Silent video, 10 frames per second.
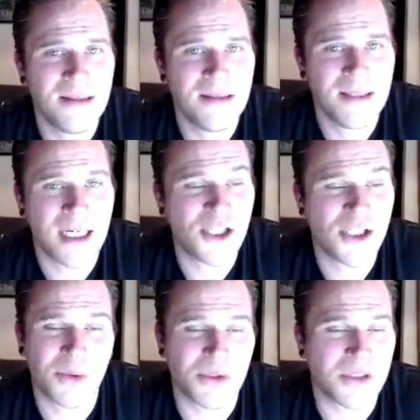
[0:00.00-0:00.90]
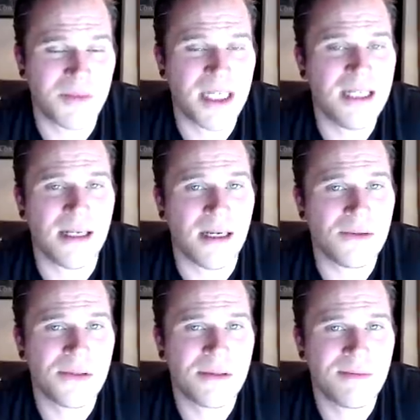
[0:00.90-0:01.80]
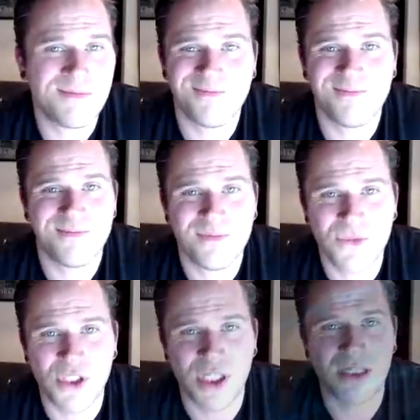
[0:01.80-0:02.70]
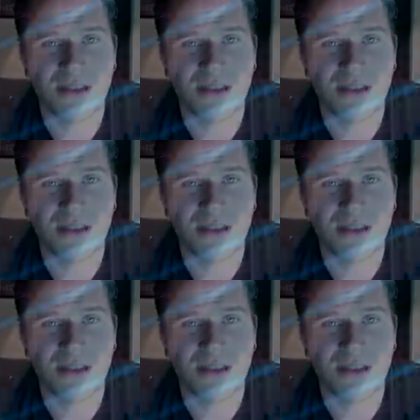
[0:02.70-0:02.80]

I just want some details. Cheers.